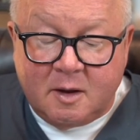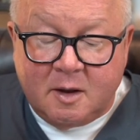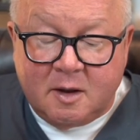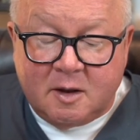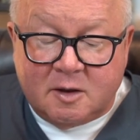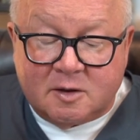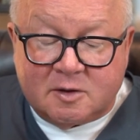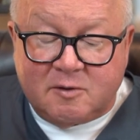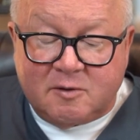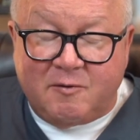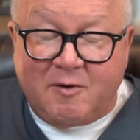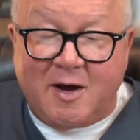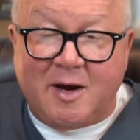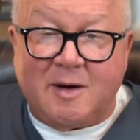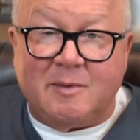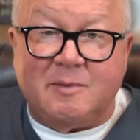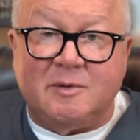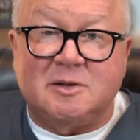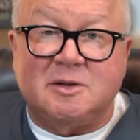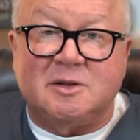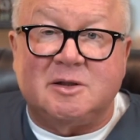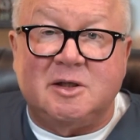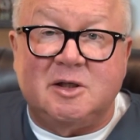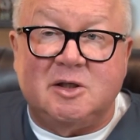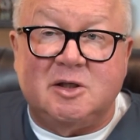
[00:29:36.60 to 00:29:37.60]
so vitamin
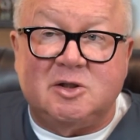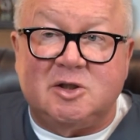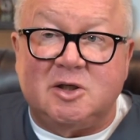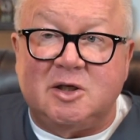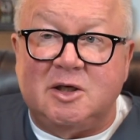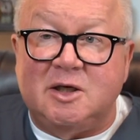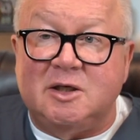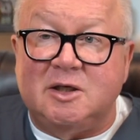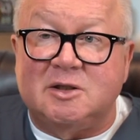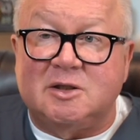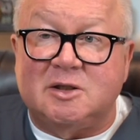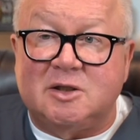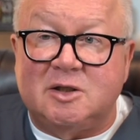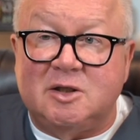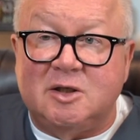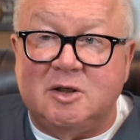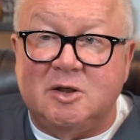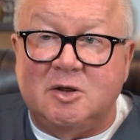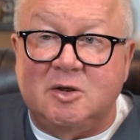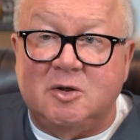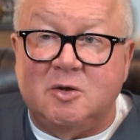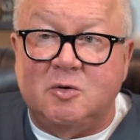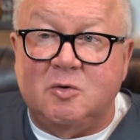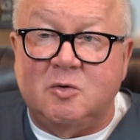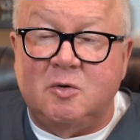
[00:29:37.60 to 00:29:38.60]
C she needs
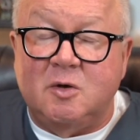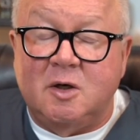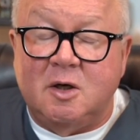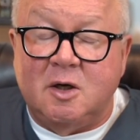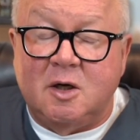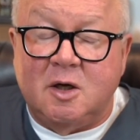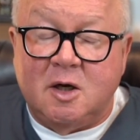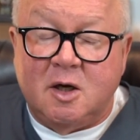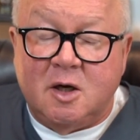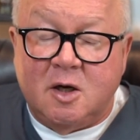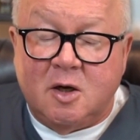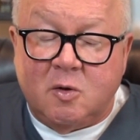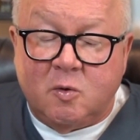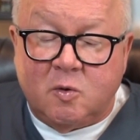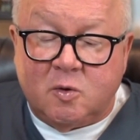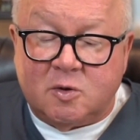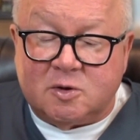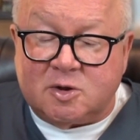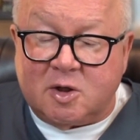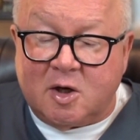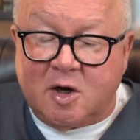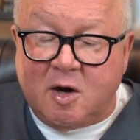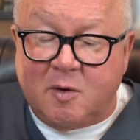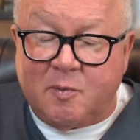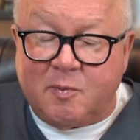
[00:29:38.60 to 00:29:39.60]
two, which
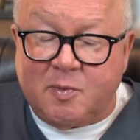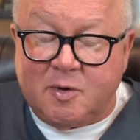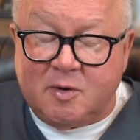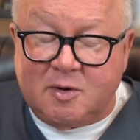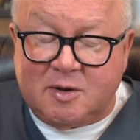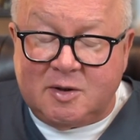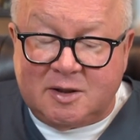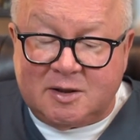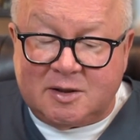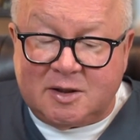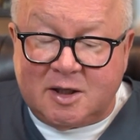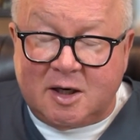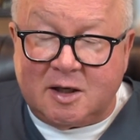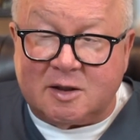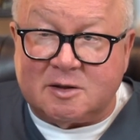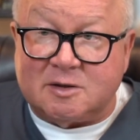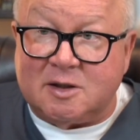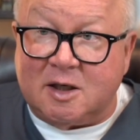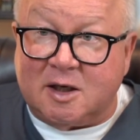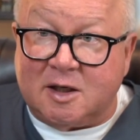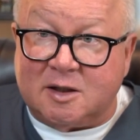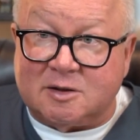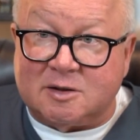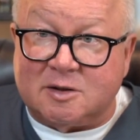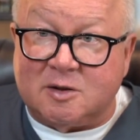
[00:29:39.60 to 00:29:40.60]
will help you detox
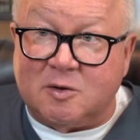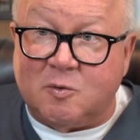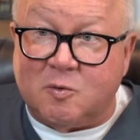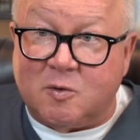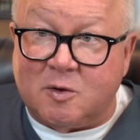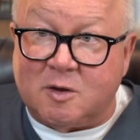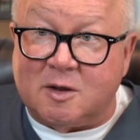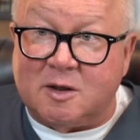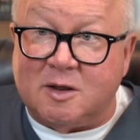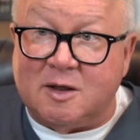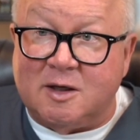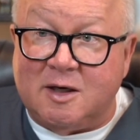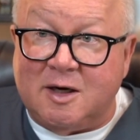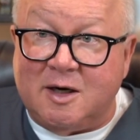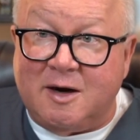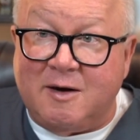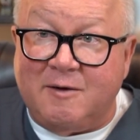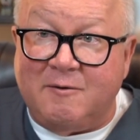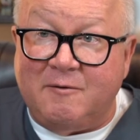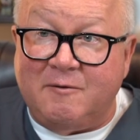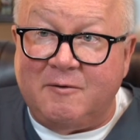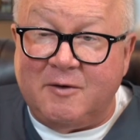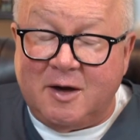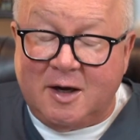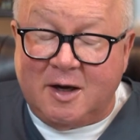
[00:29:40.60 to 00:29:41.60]
also. Weirdly
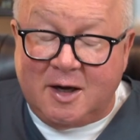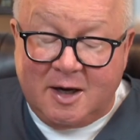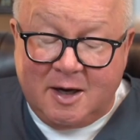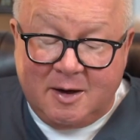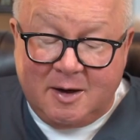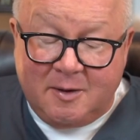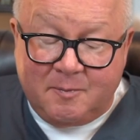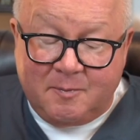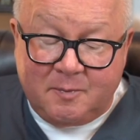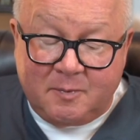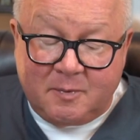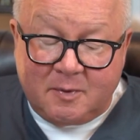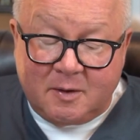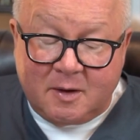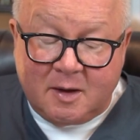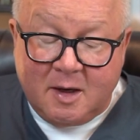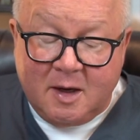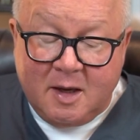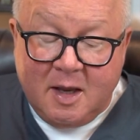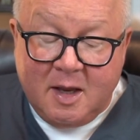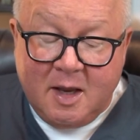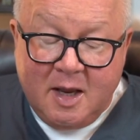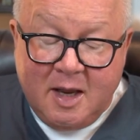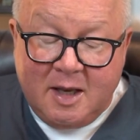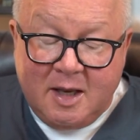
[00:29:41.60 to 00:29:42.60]
enough, um,
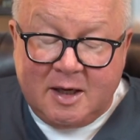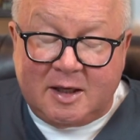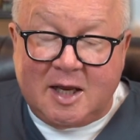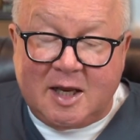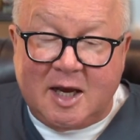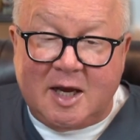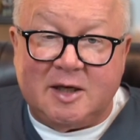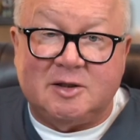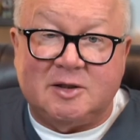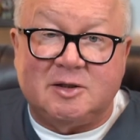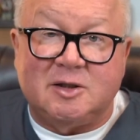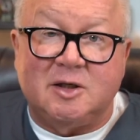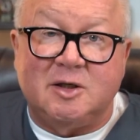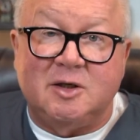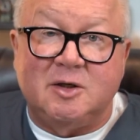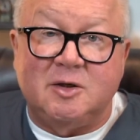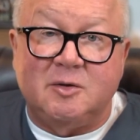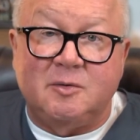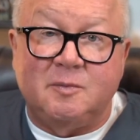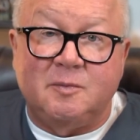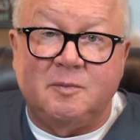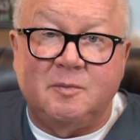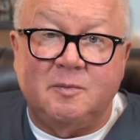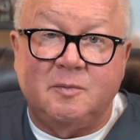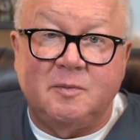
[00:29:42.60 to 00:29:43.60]
and K two
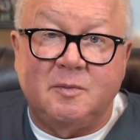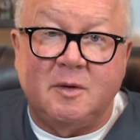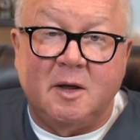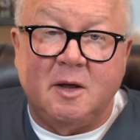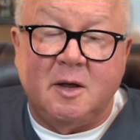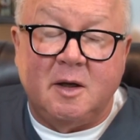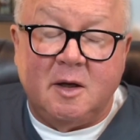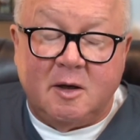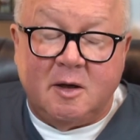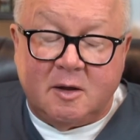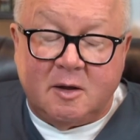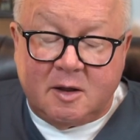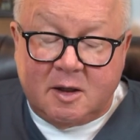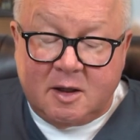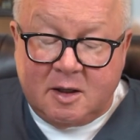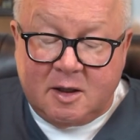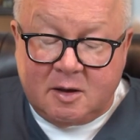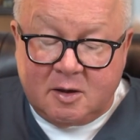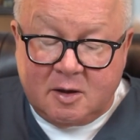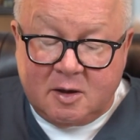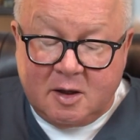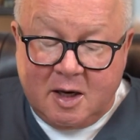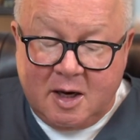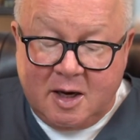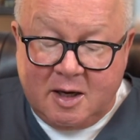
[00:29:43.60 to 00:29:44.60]

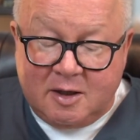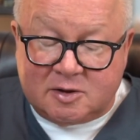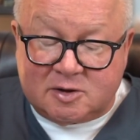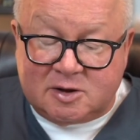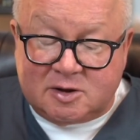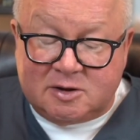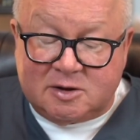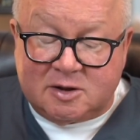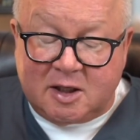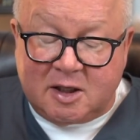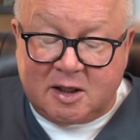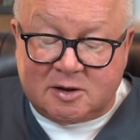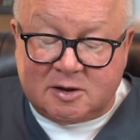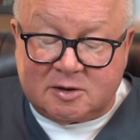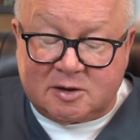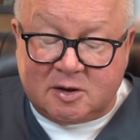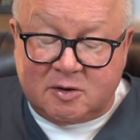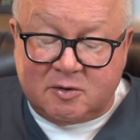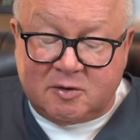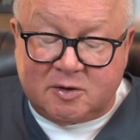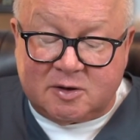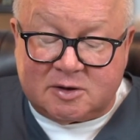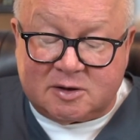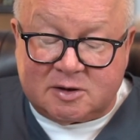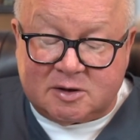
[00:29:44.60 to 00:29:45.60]
and uh, she's also
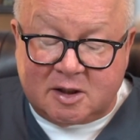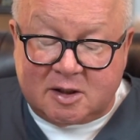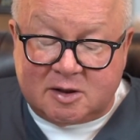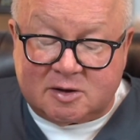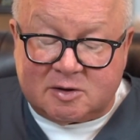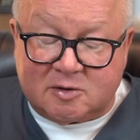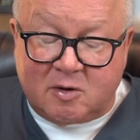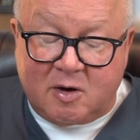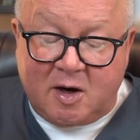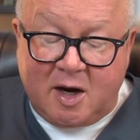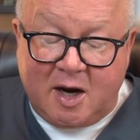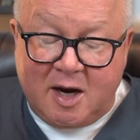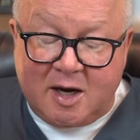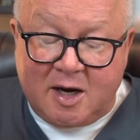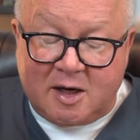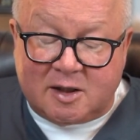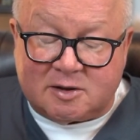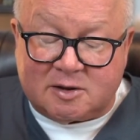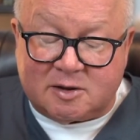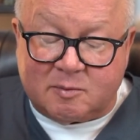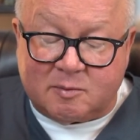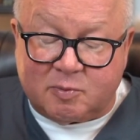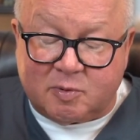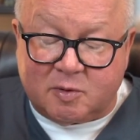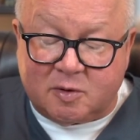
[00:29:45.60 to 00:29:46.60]
this is also high
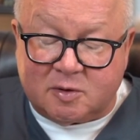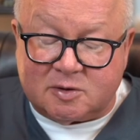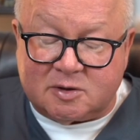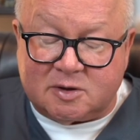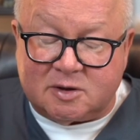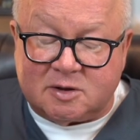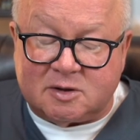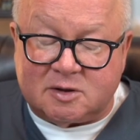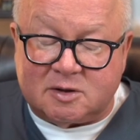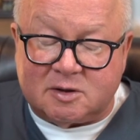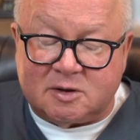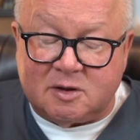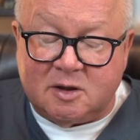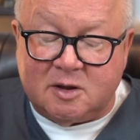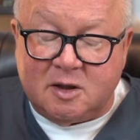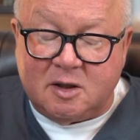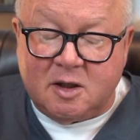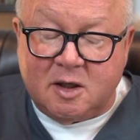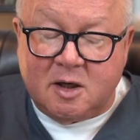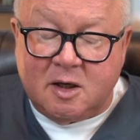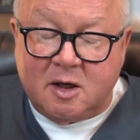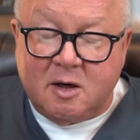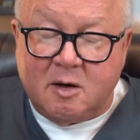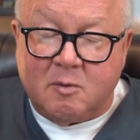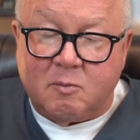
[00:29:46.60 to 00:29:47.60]
osteoporosis,
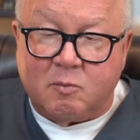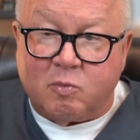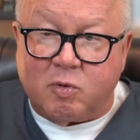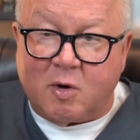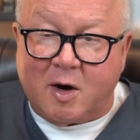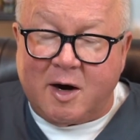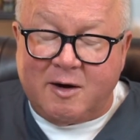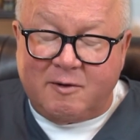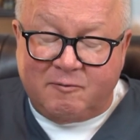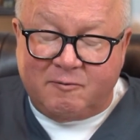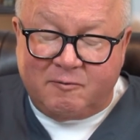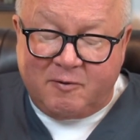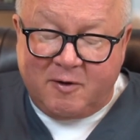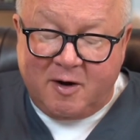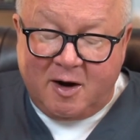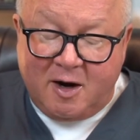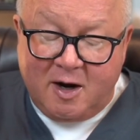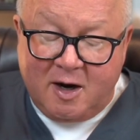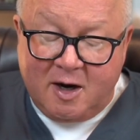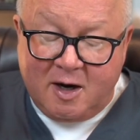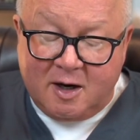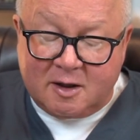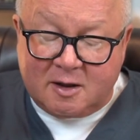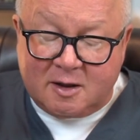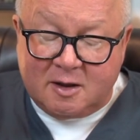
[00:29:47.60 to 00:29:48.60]
brain
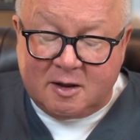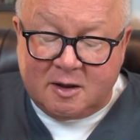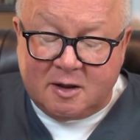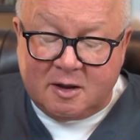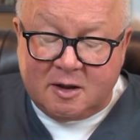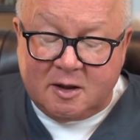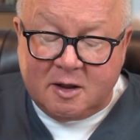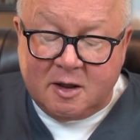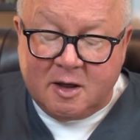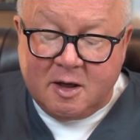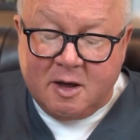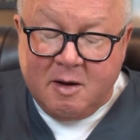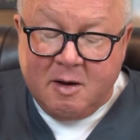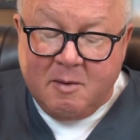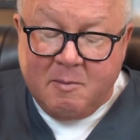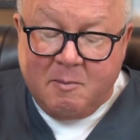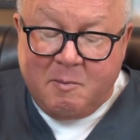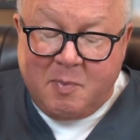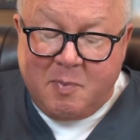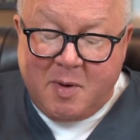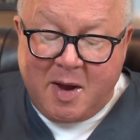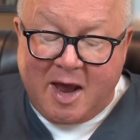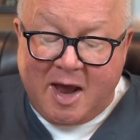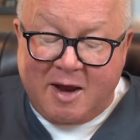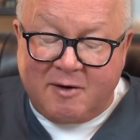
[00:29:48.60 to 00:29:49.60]
fog,
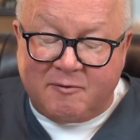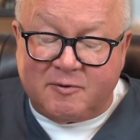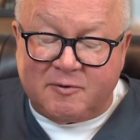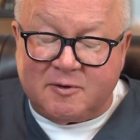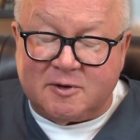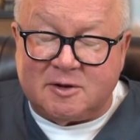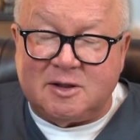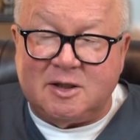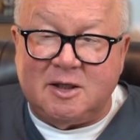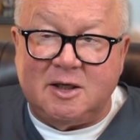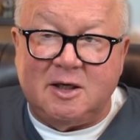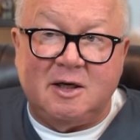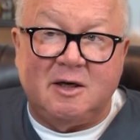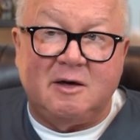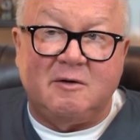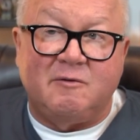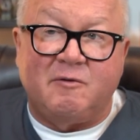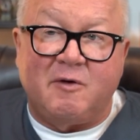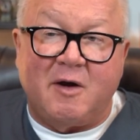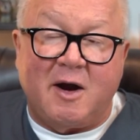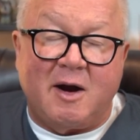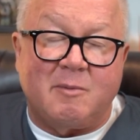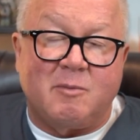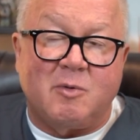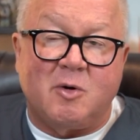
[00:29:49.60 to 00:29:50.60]
bad fatigue,
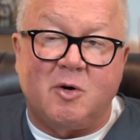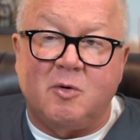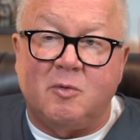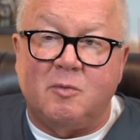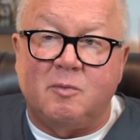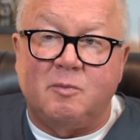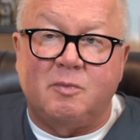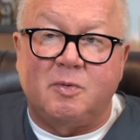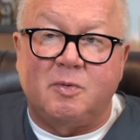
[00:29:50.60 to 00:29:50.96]
fibro